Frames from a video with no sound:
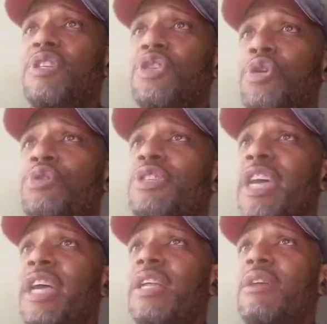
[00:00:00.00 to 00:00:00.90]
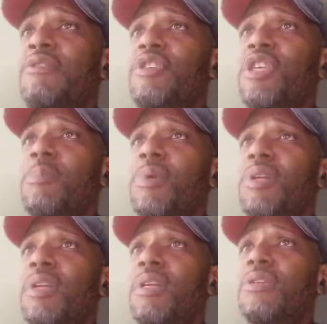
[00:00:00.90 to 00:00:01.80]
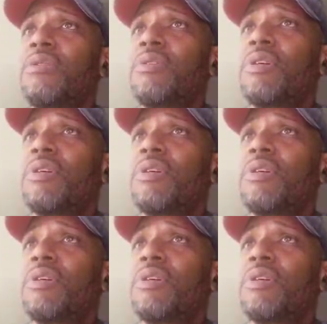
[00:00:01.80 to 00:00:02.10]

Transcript: Turn 10 gives us the ability to do